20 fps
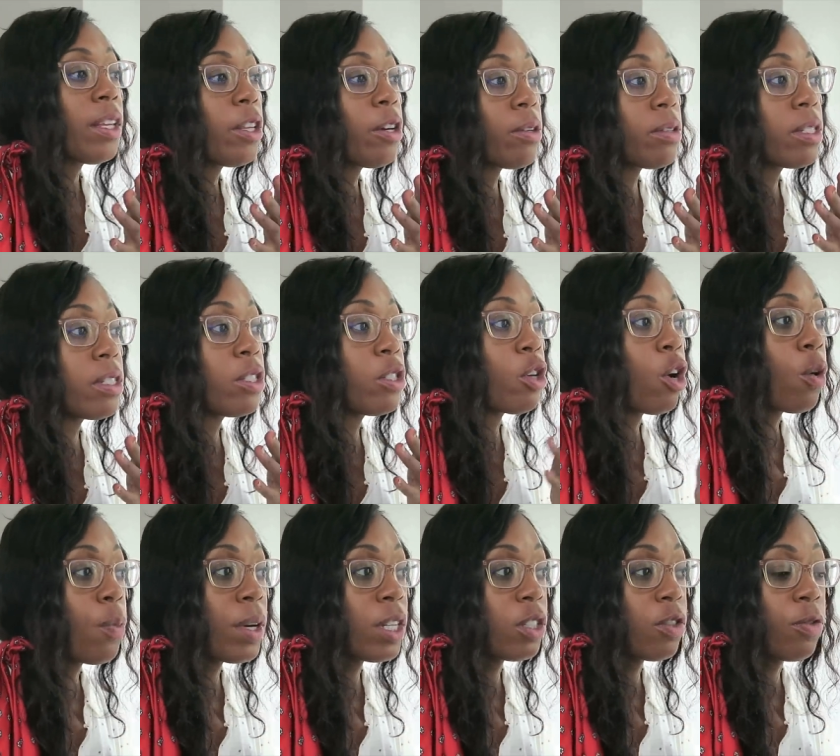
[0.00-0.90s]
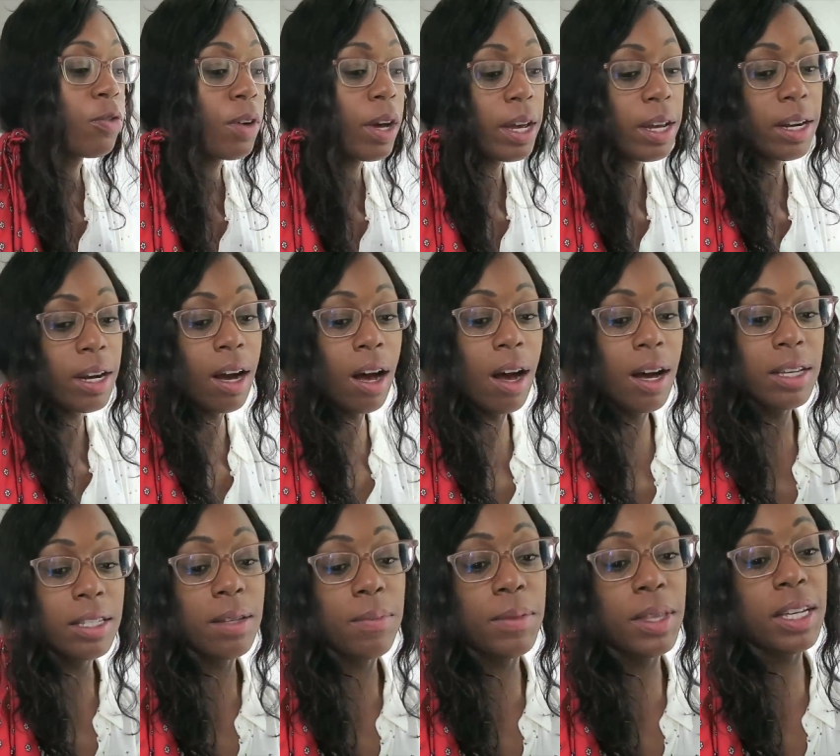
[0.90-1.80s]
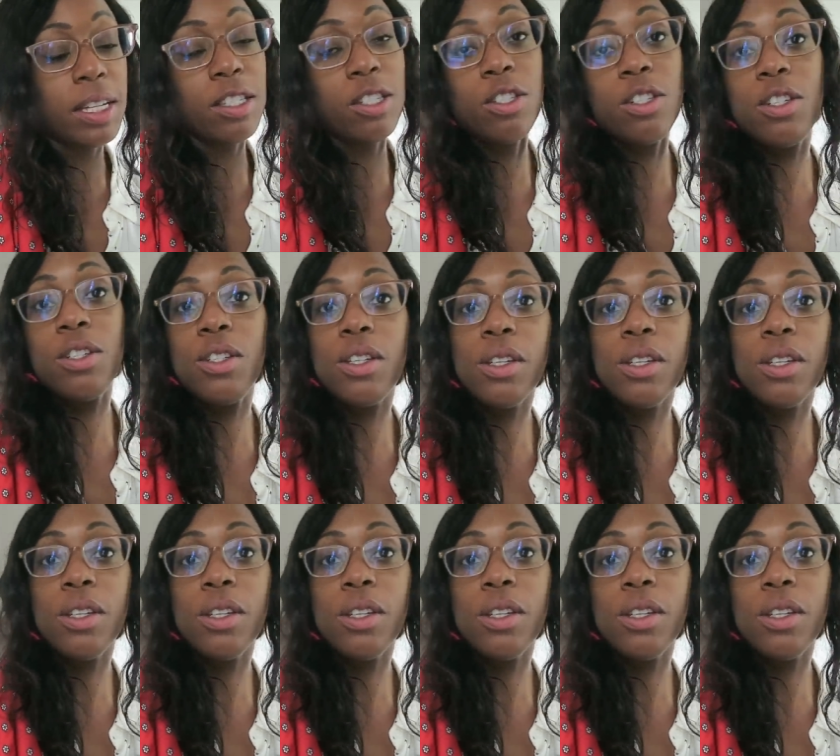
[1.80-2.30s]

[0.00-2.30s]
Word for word: There's so much fun, awesome things to